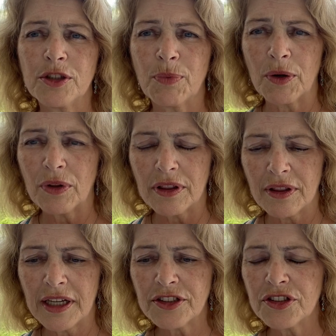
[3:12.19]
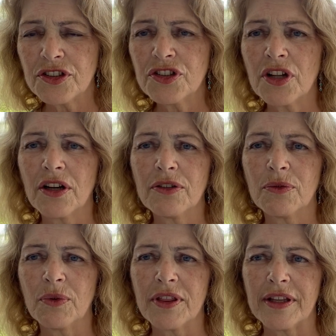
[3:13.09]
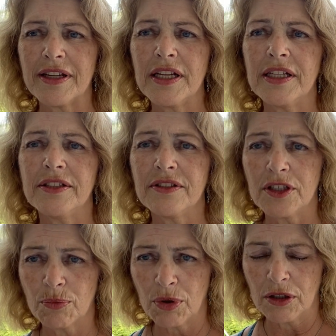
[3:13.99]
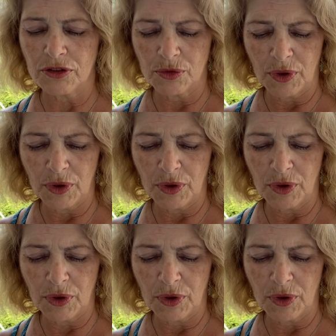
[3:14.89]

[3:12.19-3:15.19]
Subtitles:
but let's just start with an easy approach.